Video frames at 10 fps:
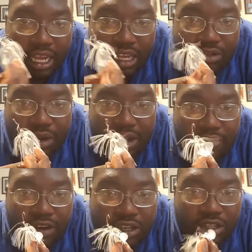It's when I
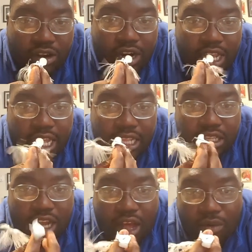first started getting
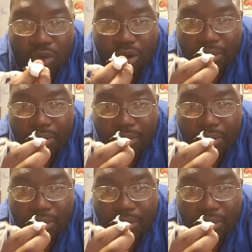top water